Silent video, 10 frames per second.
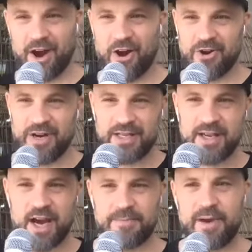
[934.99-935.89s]
art has
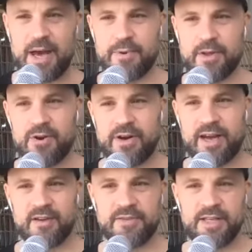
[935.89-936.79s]
gotten popular on
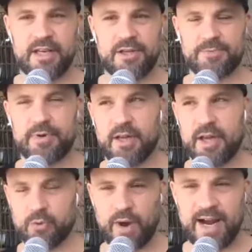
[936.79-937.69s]
NFTs, but
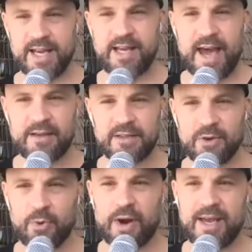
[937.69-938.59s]
like writing
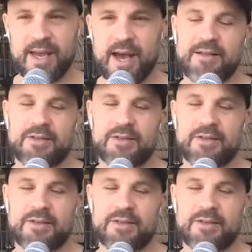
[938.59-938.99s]
hasn't quite yet.